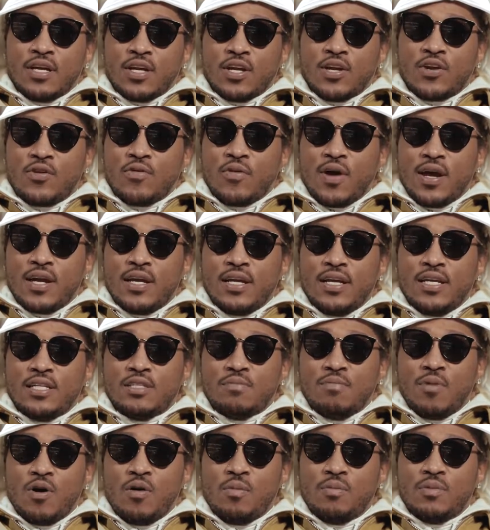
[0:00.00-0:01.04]
creating these
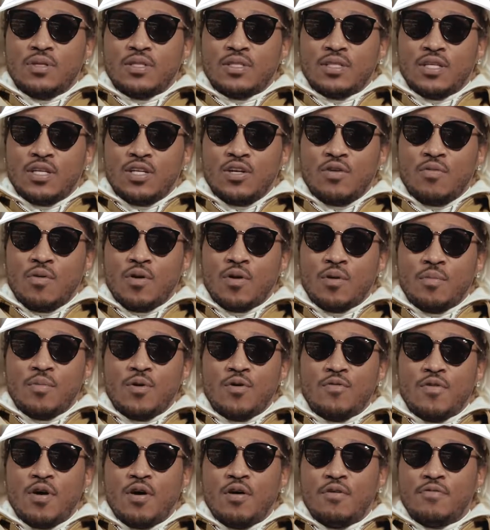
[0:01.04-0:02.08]
moments and you want to
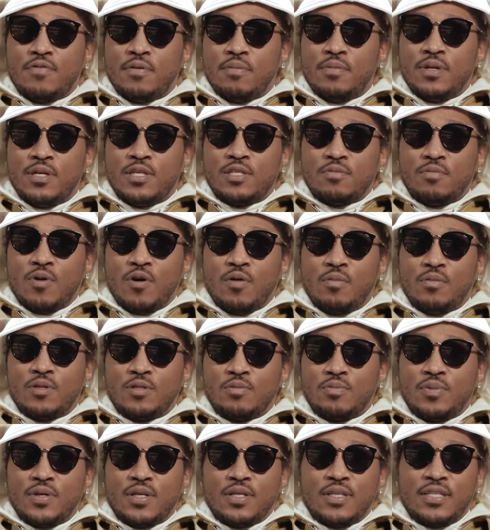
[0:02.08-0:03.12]
move on from these moments.
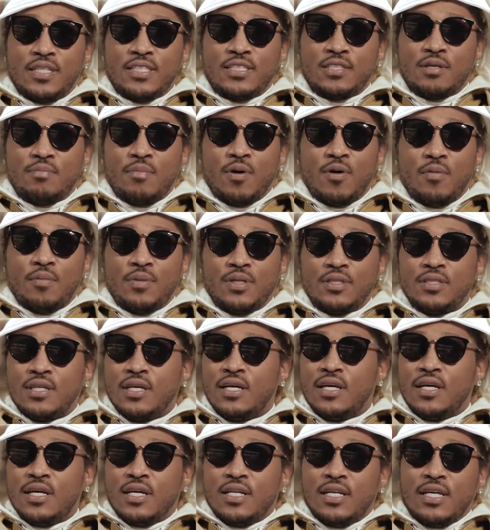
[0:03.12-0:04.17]
But these
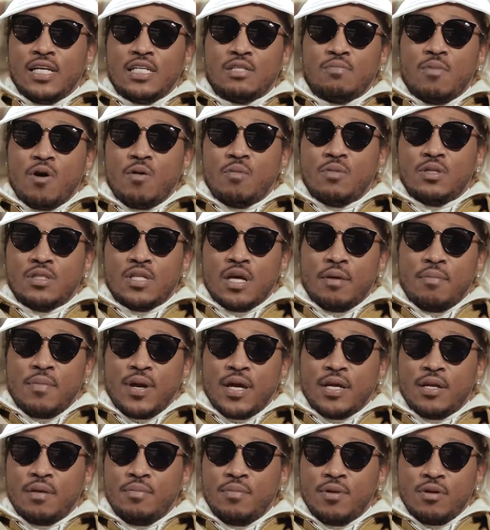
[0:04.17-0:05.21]
moments that
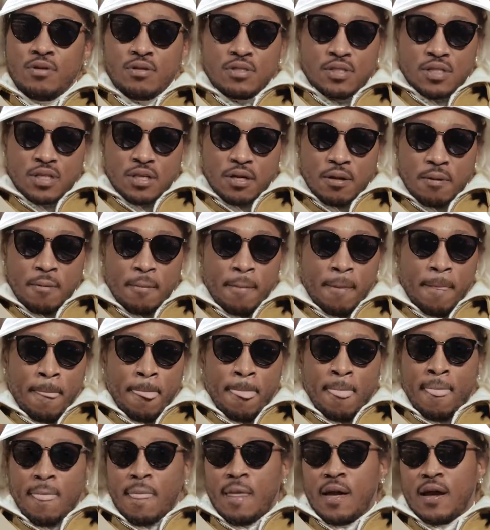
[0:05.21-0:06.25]
make the music.
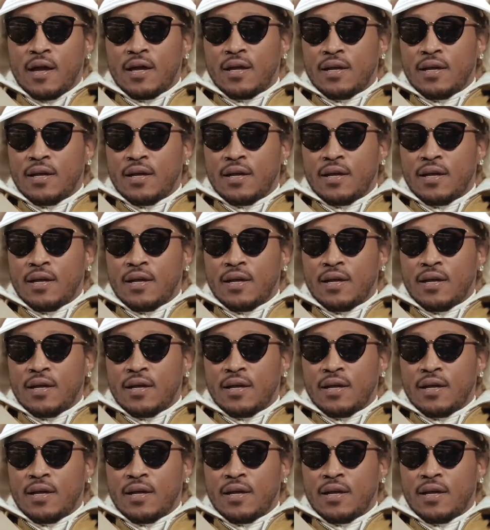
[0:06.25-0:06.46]
Like